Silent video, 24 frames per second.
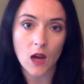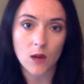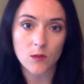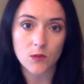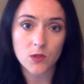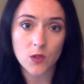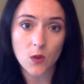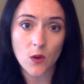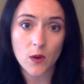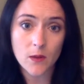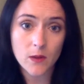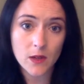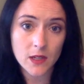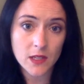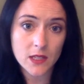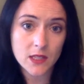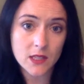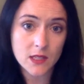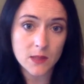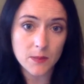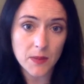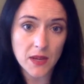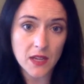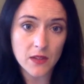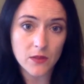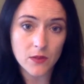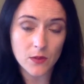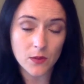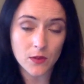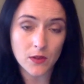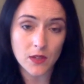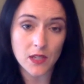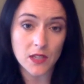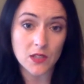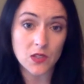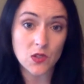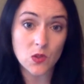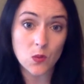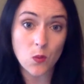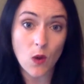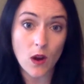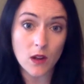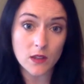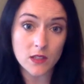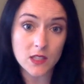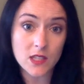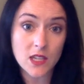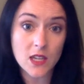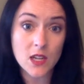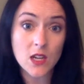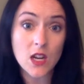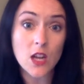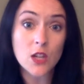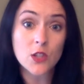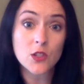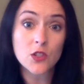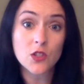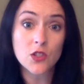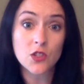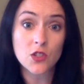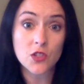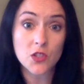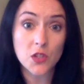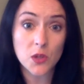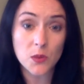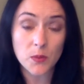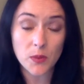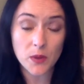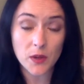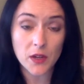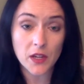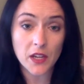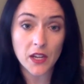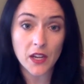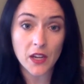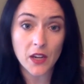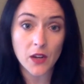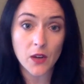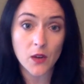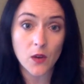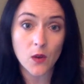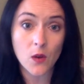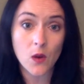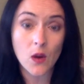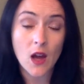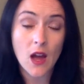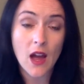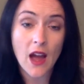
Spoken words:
So I'm going to speed through these. Swanson, super cute,